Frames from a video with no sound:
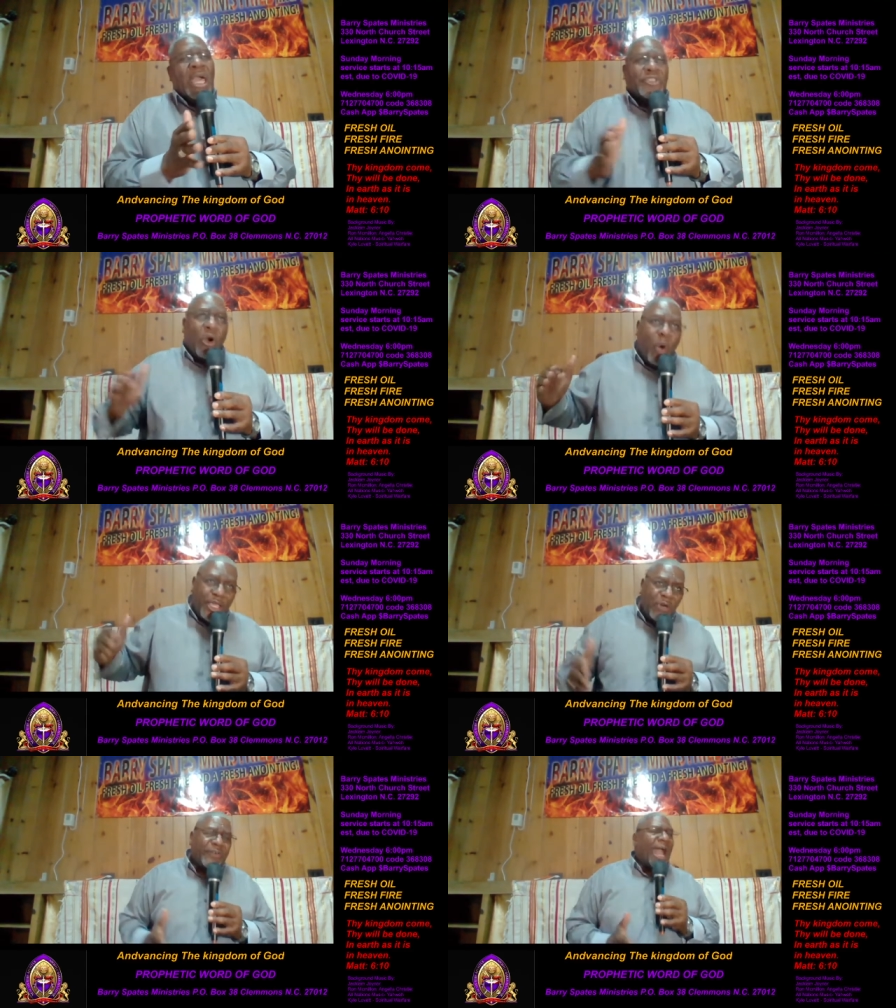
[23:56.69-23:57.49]
So when
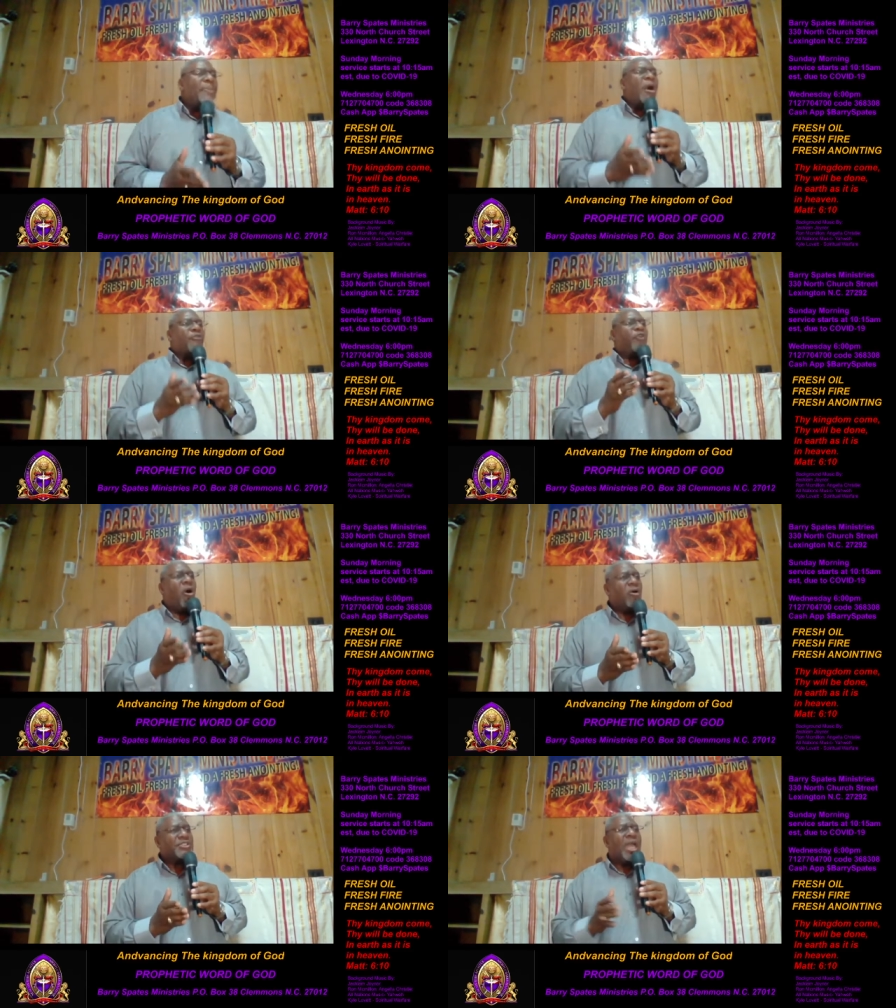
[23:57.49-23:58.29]
you've gotten off
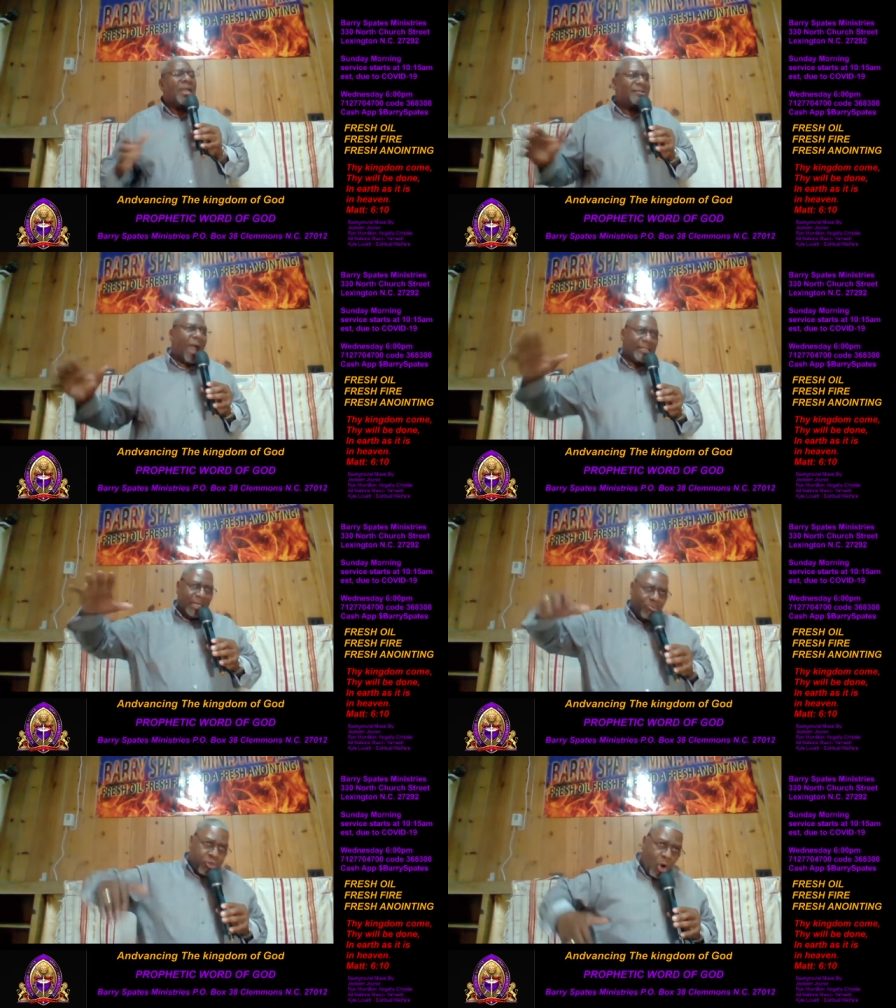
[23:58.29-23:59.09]
course, God
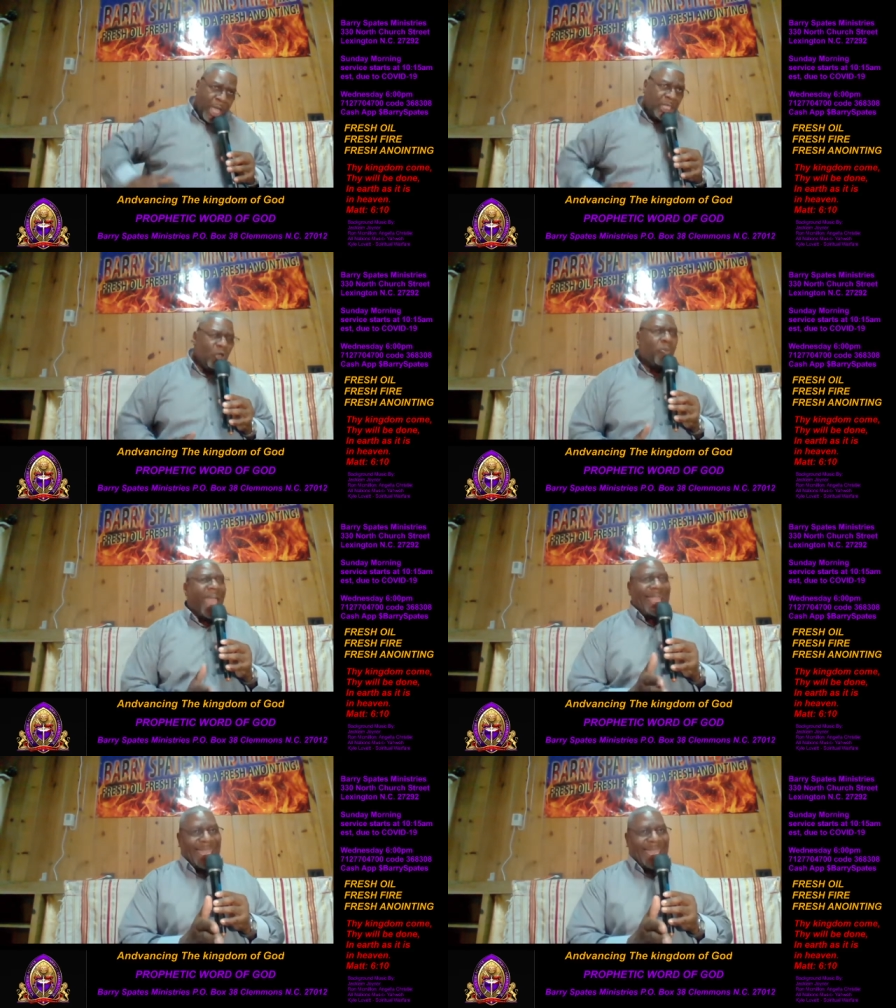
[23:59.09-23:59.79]
can bring you back